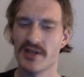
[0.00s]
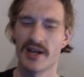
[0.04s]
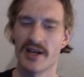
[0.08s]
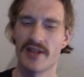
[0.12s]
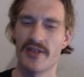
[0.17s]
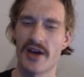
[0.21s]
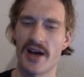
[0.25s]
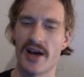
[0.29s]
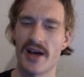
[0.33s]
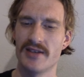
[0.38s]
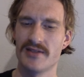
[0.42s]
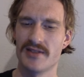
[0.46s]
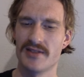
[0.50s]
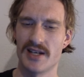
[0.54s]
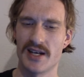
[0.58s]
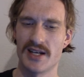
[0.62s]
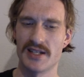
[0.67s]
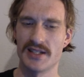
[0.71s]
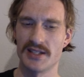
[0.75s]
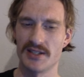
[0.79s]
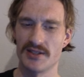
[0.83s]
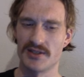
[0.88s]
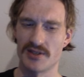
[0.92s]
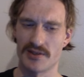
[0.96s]
Is there
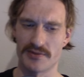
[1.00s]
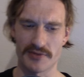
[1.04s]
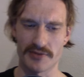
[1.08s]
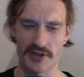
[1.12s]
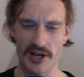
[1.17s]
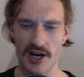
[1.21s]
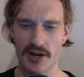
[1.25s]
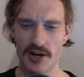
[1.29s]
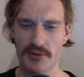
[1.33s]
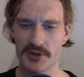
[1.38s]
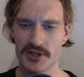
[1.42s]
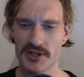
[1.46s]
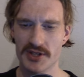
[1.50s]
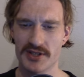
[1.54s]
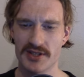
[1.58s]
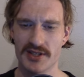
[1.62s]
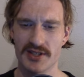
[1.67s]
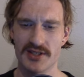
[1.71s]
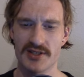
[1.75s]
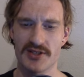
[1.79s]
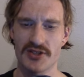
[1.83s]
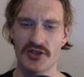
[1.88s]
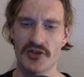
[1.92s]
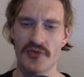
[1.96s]
any sort of garbage
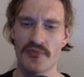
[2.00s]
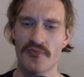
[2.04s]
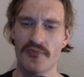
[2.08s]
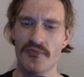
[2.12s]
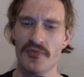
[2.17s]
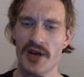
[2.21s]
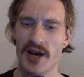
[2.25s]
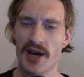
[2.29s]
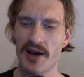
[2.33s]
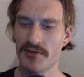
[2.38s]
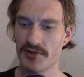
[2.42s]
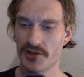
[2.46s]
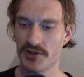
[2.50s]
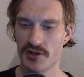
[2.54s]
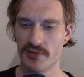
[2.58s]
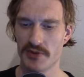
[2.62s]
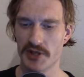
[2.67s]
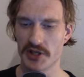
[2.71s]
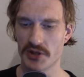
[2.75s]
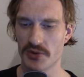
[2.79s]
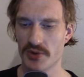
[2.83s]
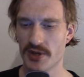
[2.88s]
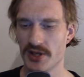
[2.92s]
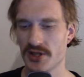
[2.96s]
system? I have so many
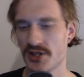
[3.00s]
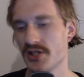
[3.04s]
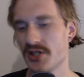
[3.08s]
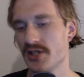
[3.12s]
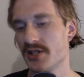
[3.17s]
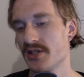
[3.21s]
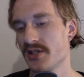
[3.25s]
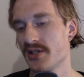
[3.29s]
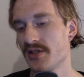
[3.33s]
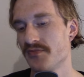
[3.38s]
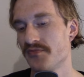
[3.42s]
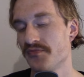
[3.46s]
questions.